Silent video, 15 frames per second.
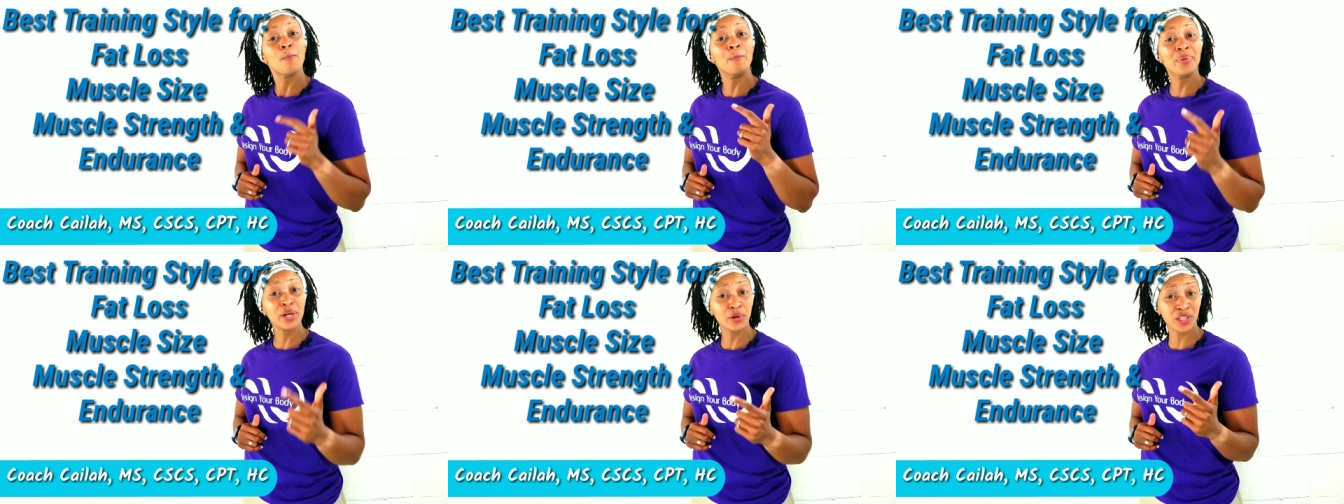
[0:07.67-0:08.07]

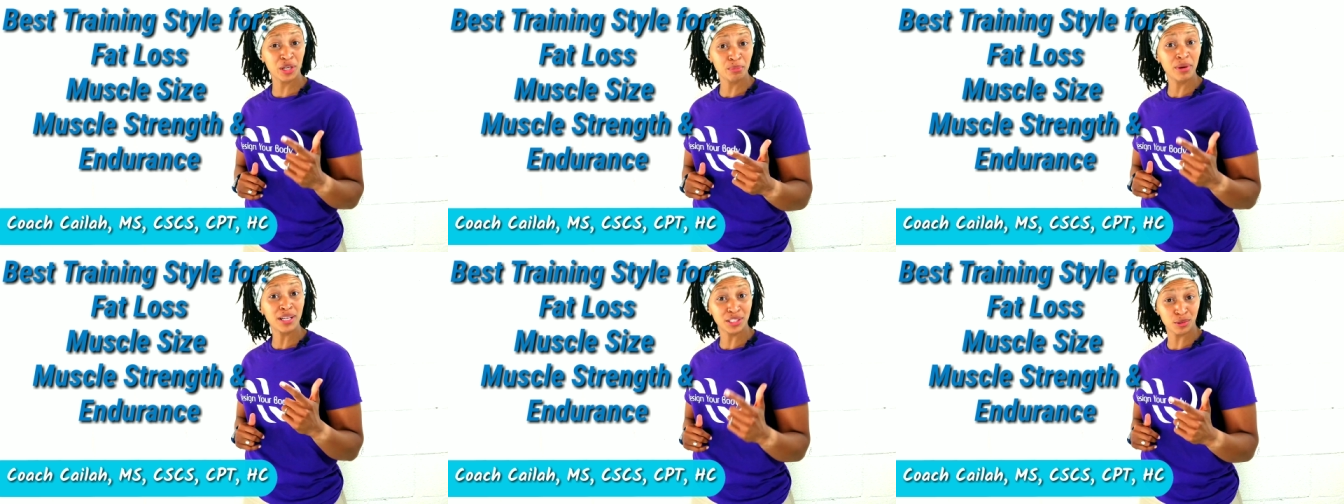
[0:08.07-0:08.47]

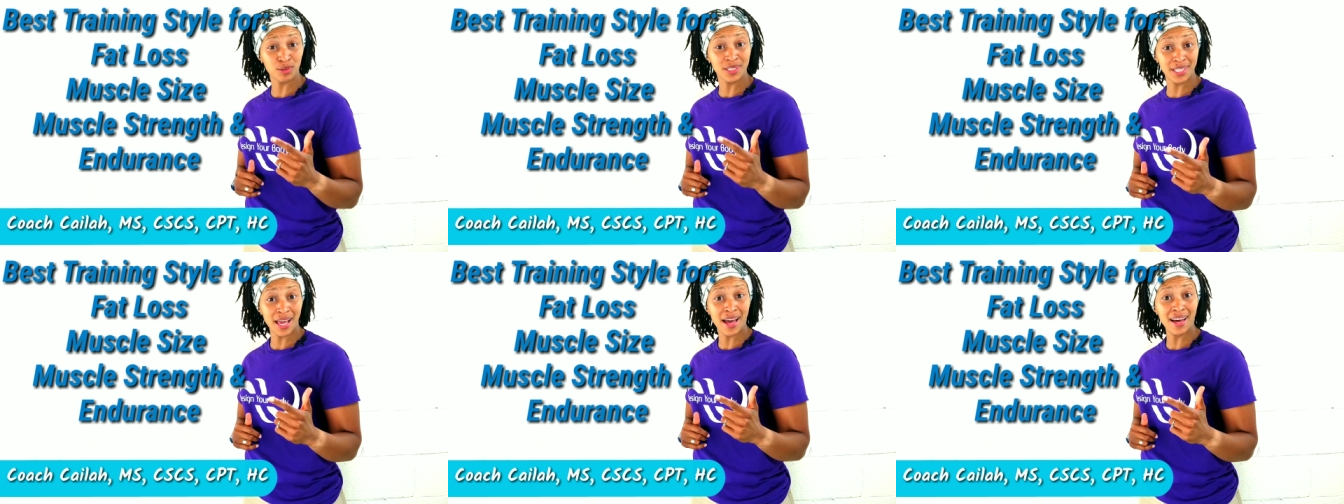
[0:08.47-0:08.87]
building muscle
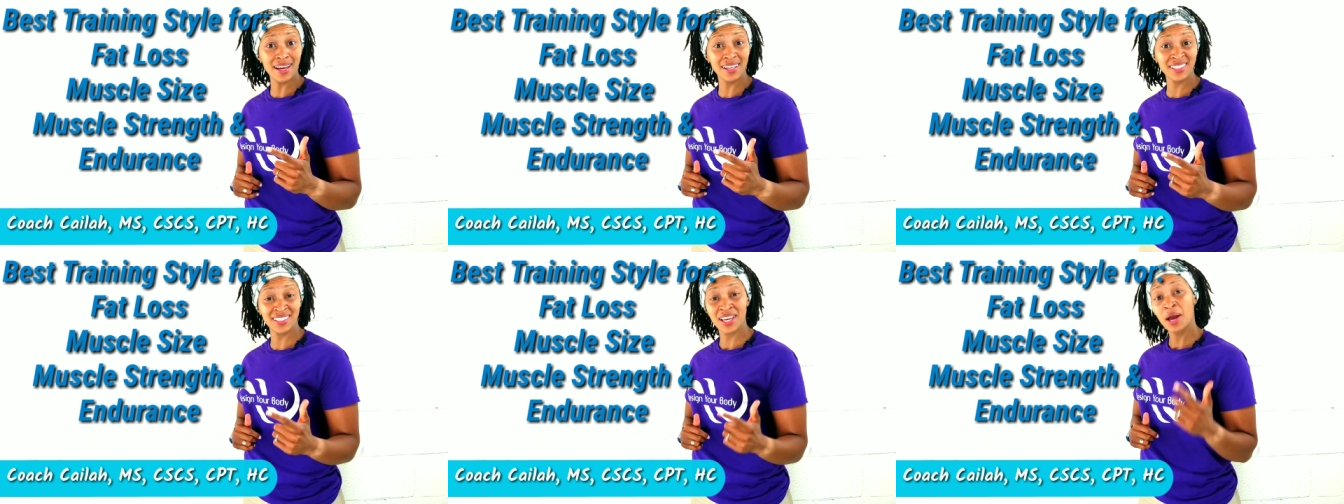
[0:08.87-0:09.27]

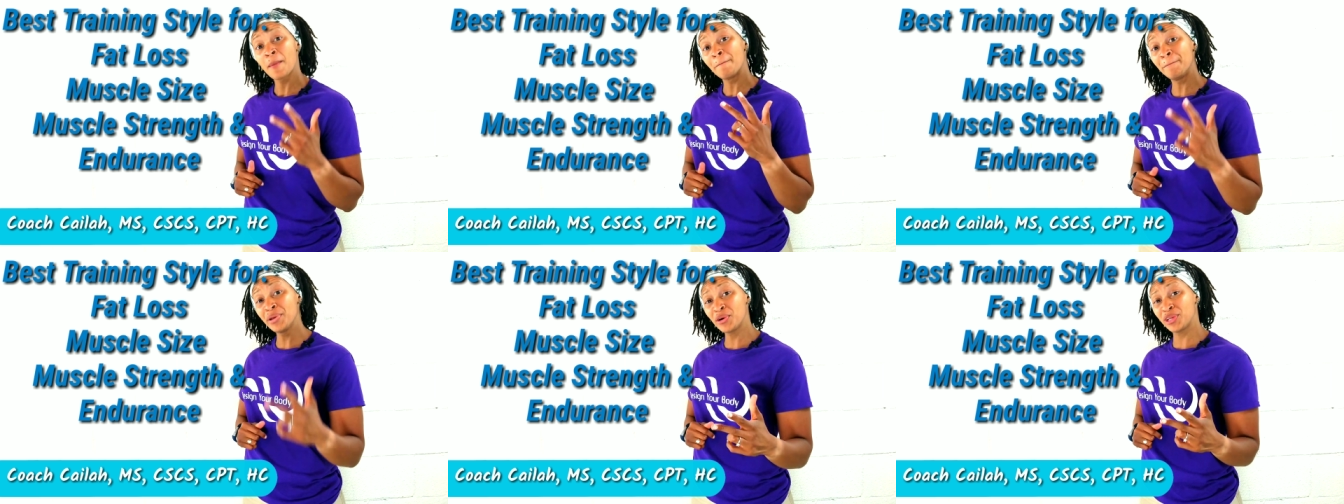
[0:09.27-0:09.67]
size,
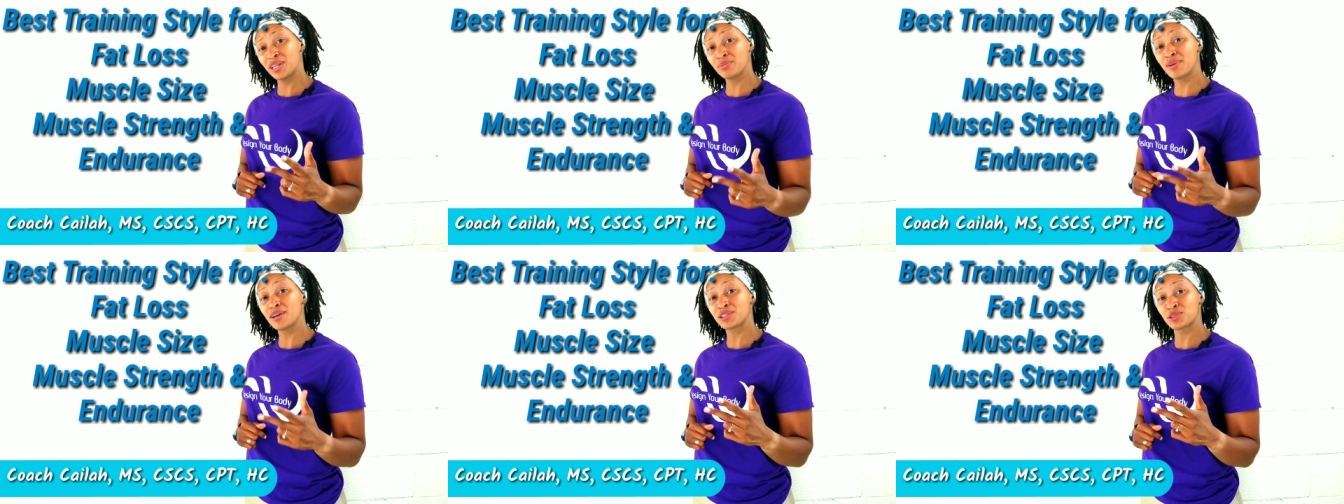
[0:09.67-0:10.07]

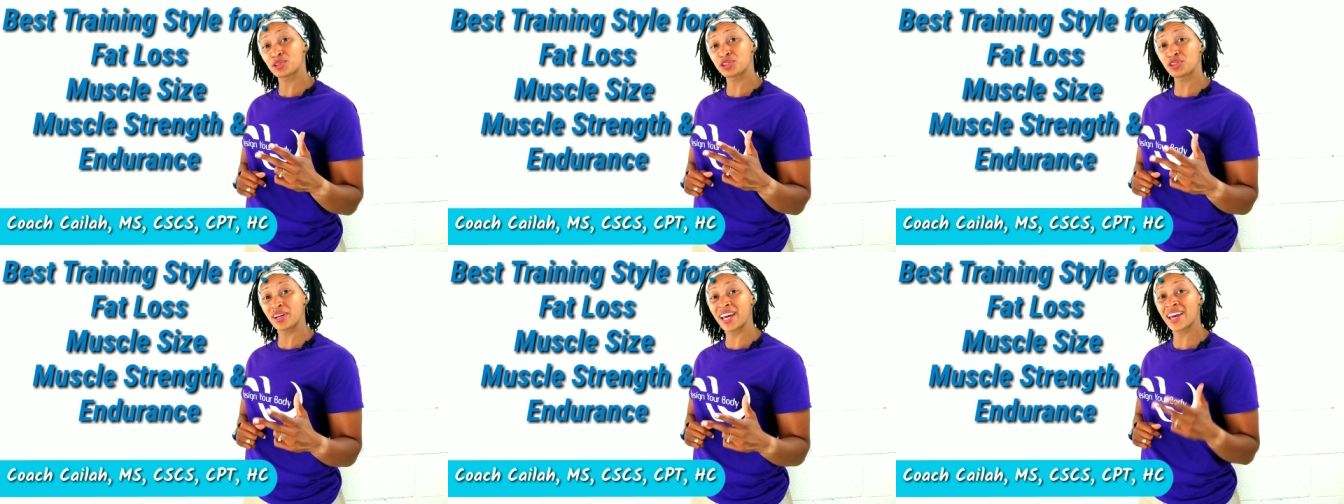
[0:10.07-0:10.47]
building muscle
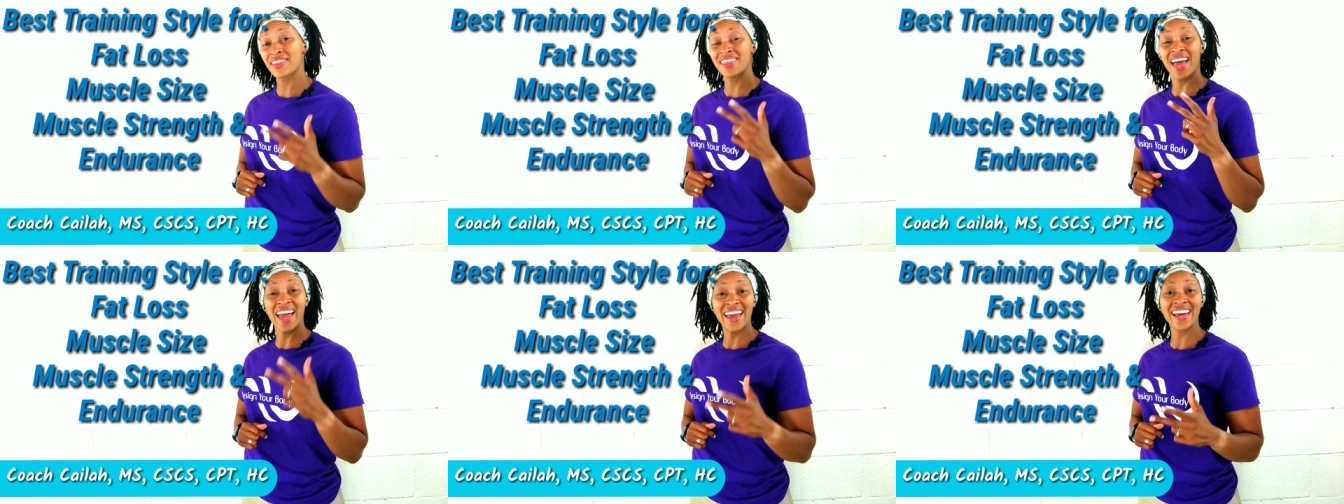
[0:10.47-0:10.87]
strength,
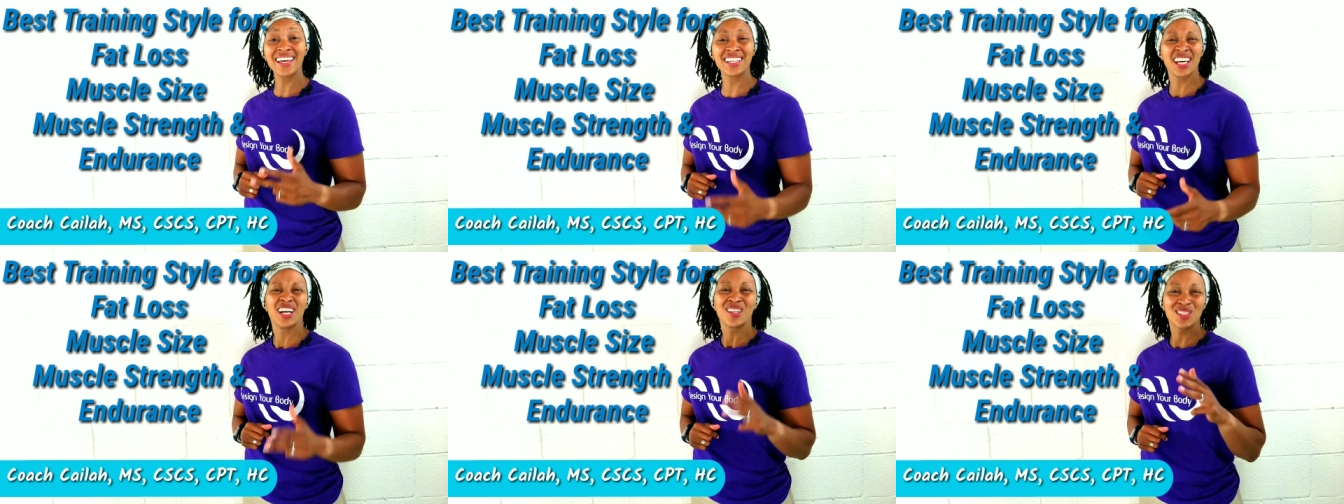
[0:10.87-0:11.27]

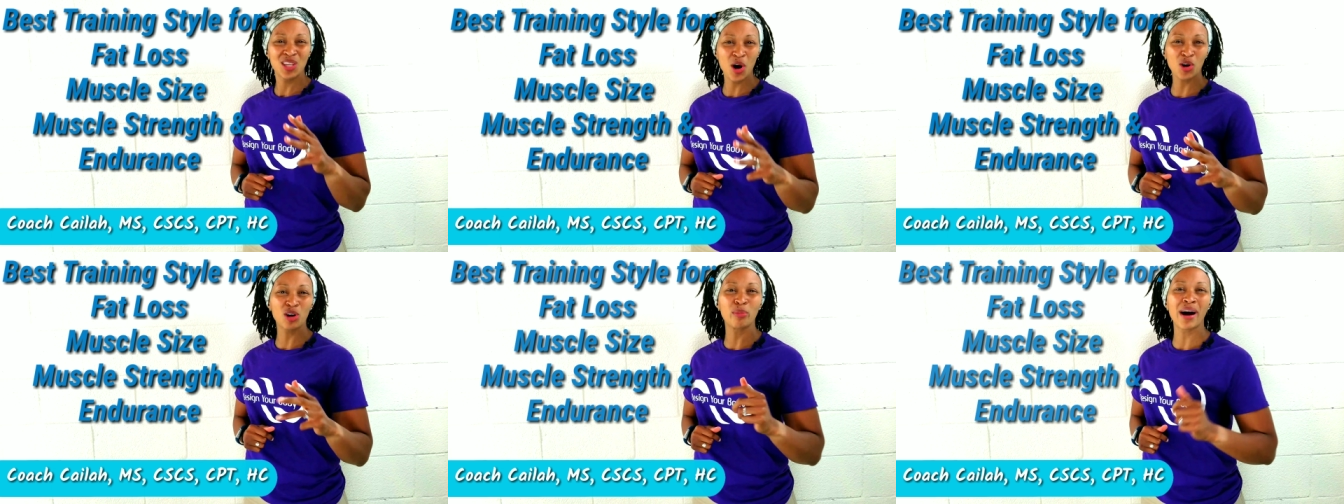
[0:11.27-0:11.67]
and
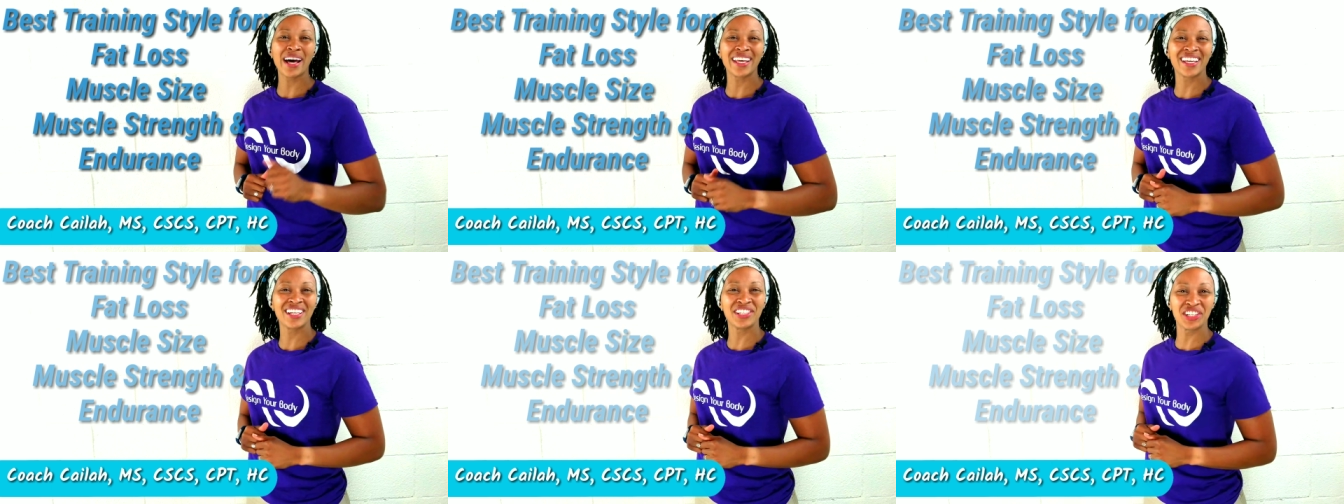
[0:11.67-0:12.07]
total
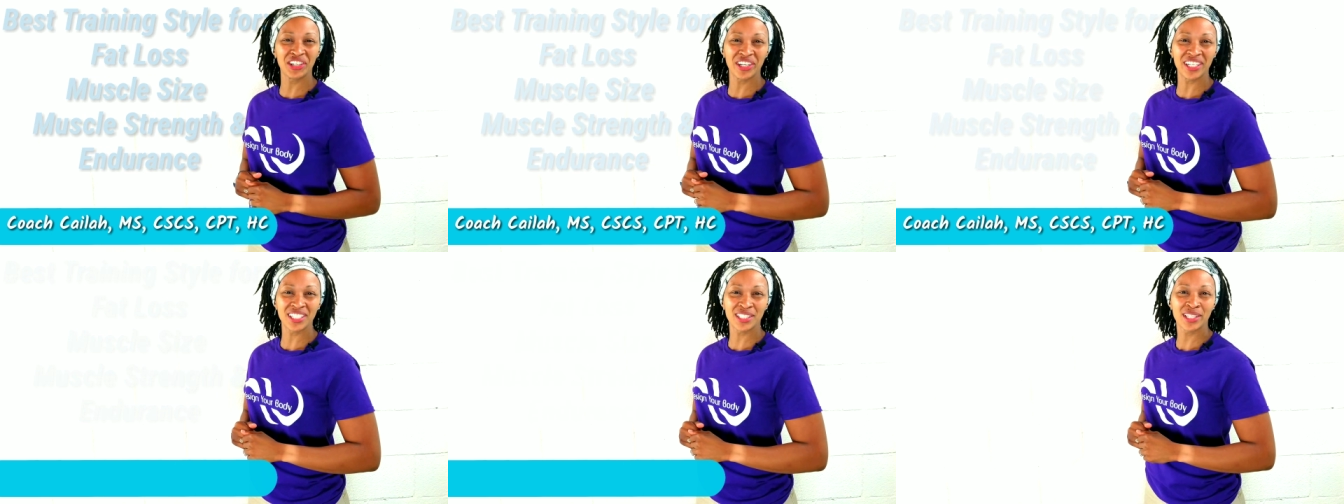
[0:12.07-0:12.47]
body
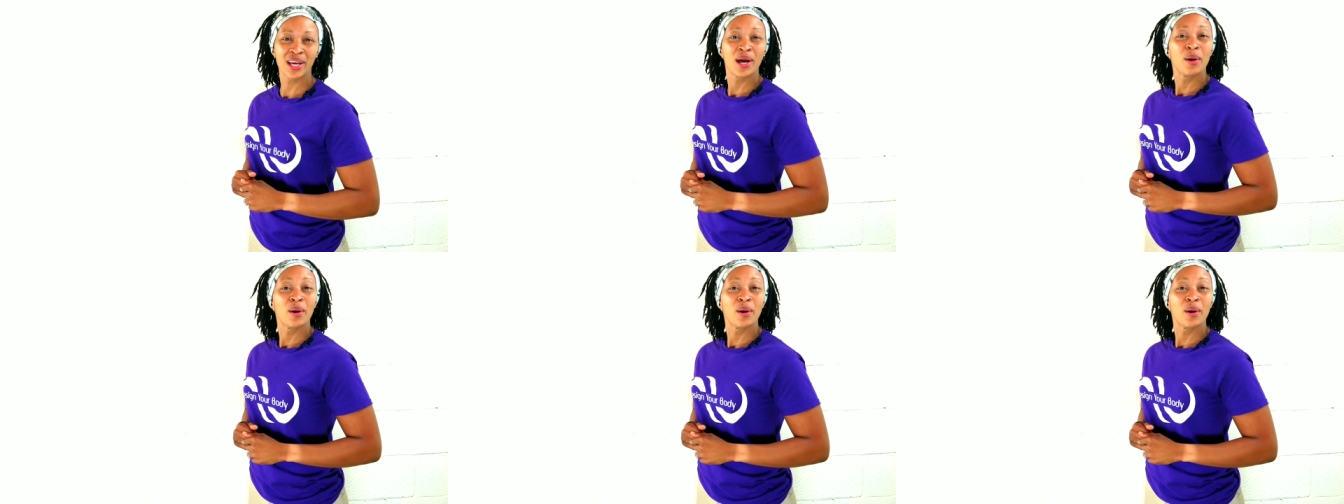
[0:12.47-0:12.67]
endurance.